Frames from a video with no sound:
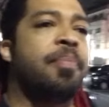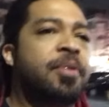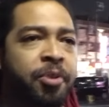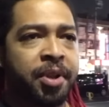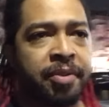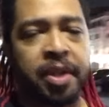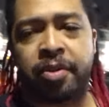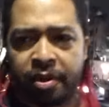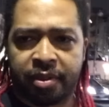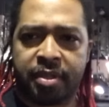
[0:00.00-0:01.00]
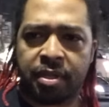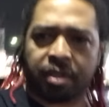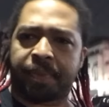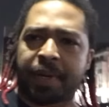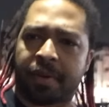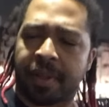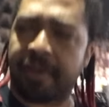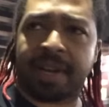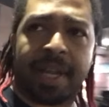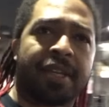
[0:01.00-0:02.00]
I'm going to record this a little bit earlier than I